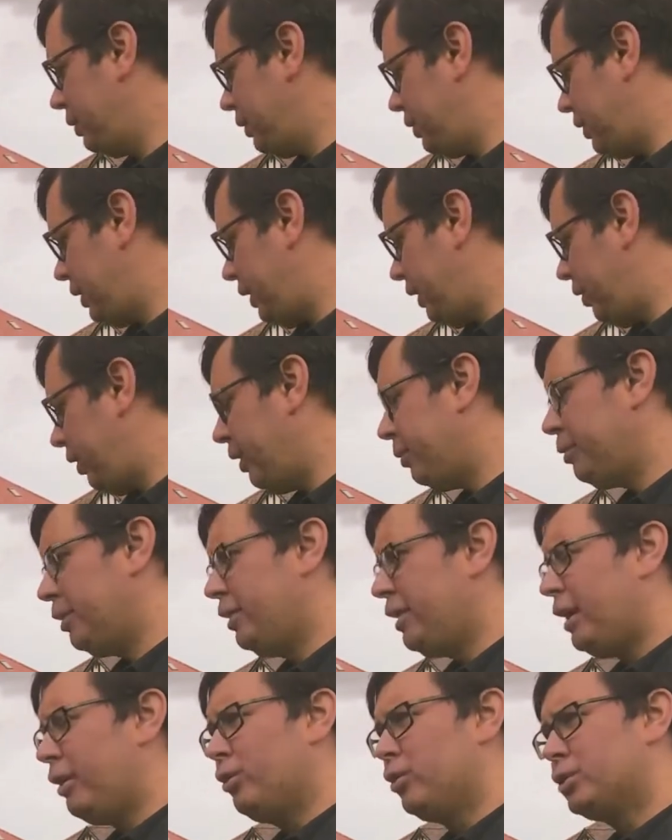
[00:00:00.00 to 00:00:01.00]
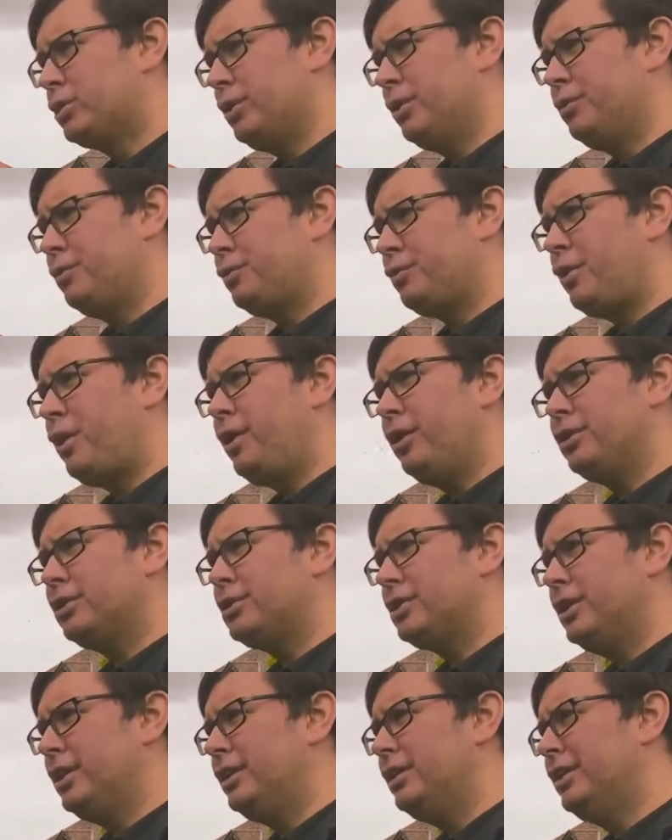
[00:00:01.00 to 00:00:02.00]
see their end, and then also in
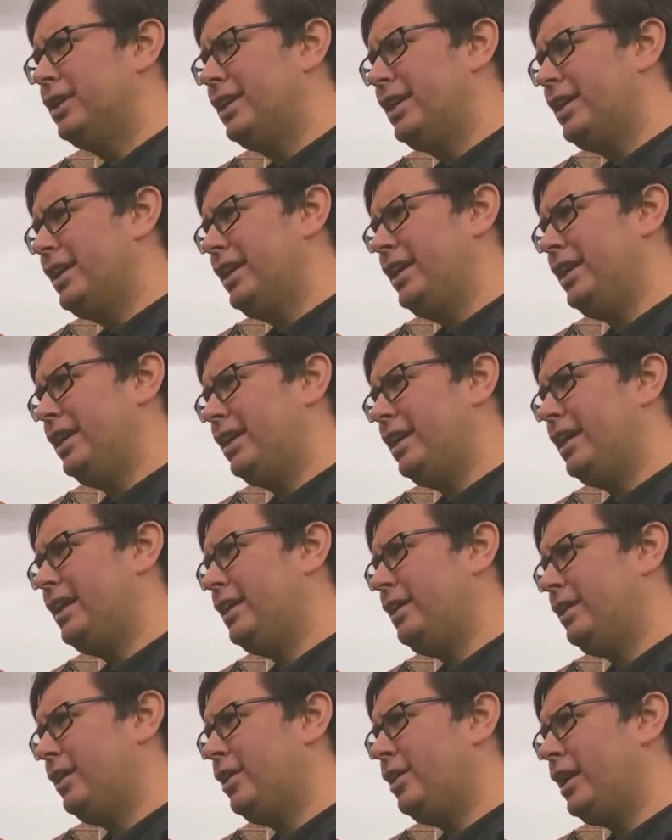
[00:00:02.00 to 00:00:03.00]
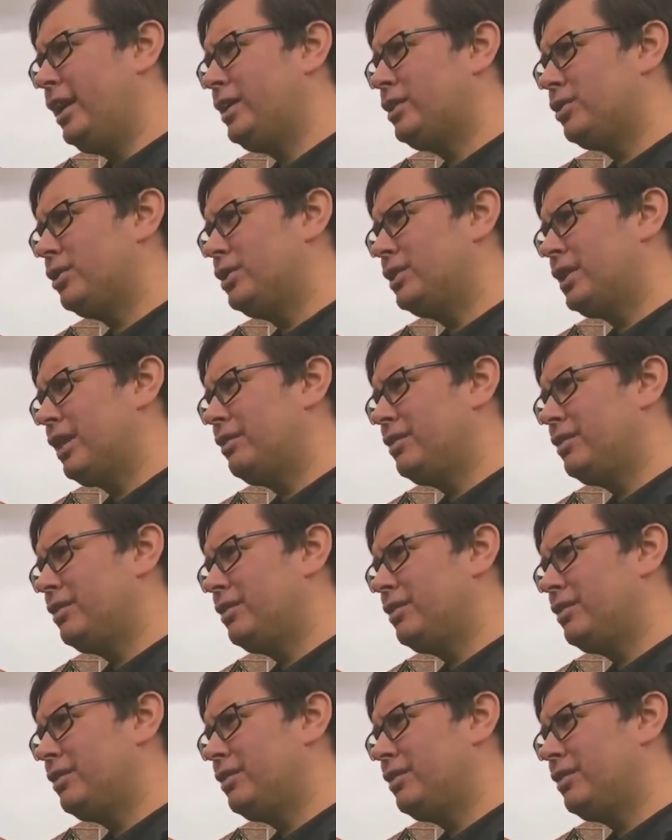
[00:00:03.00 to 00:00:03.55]
France in late later in